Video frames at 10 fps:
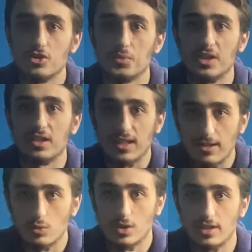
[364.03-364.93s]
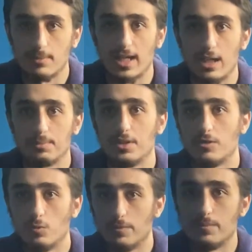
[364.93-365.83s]
think that will end up happening
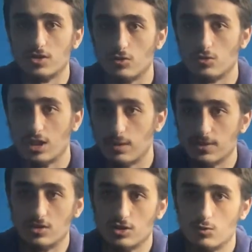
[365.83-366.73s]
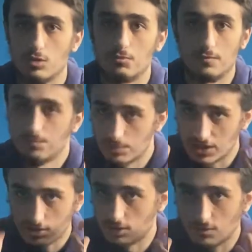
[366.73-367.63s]
with Mr. Krabs and Squidward based on